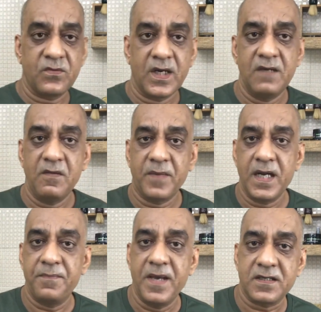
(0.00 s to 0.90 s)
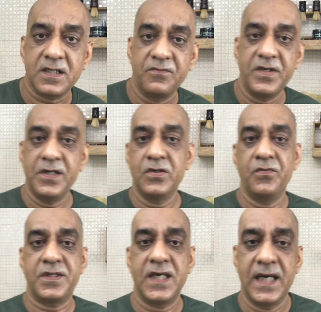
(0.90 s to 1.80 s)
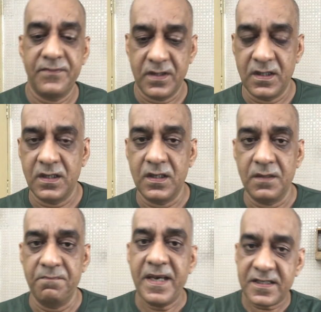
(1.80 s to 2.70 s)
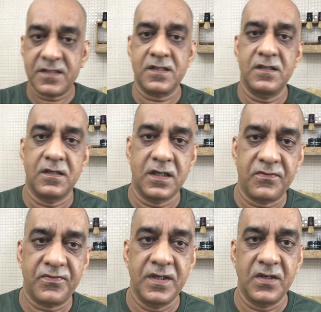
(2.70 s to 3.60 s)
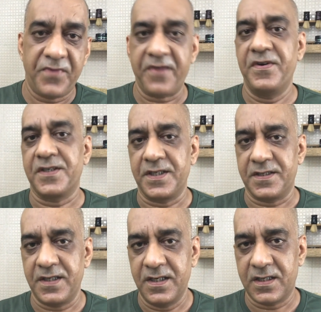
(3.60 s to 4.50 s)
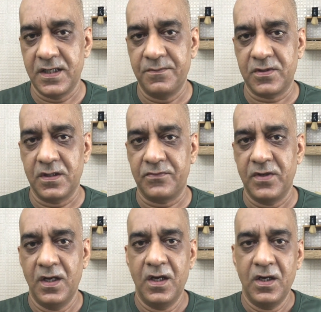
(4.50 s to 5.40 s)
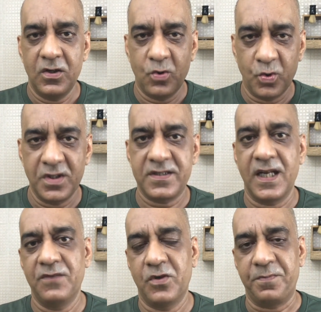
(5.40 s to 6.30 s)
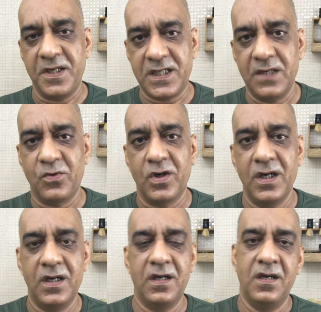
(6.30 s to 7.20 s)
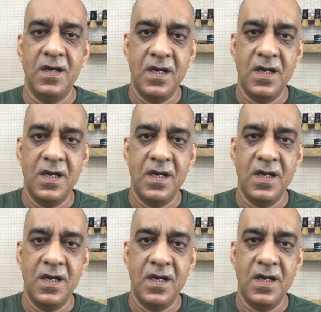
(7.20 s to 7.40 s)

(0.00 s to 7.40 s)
while we might make some videos which have a mixture of fragrances in terms of Oudh Sandalwood pre-shave oil,